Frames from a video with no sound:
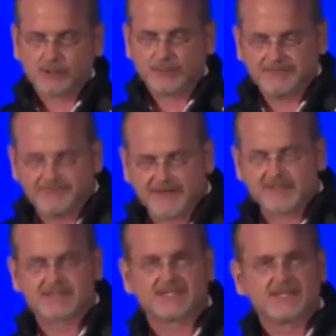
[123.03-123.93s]
we
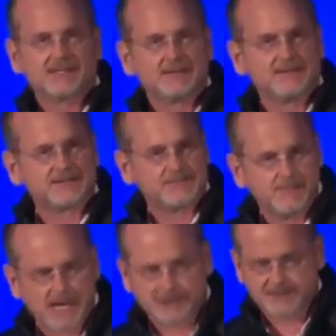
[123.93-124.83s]
fix this
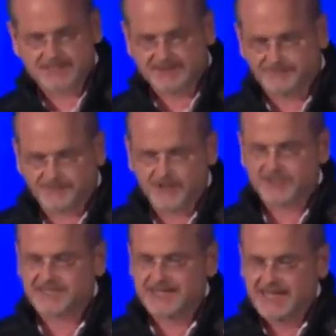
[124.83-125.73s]
democracy
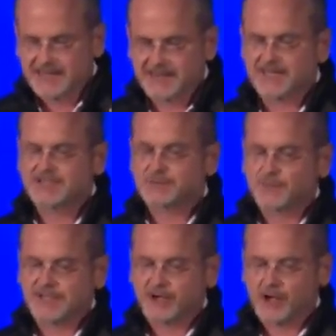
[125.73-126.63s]
first. This
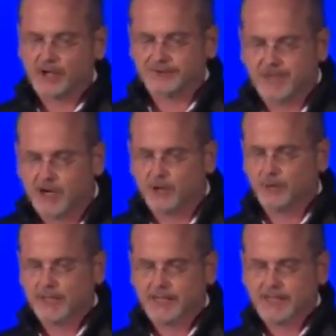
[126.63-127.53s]
we all
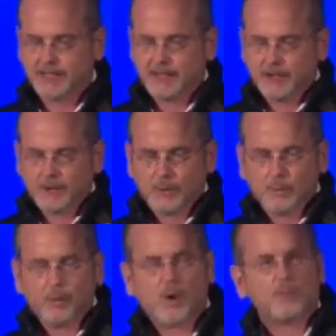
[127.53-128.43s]
know.
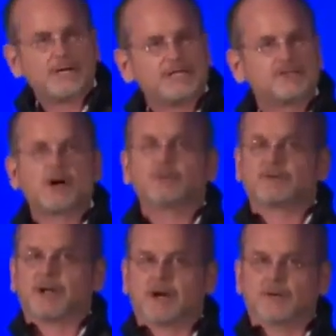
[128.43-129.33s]
What we don't
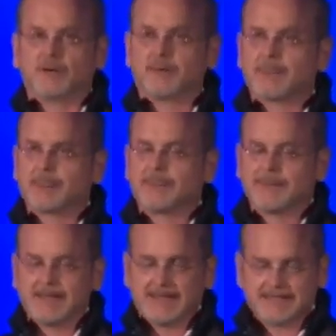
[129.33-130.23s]
know
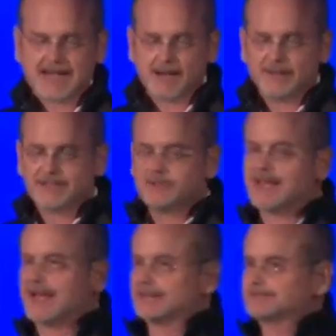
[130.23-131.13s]
is how we do that.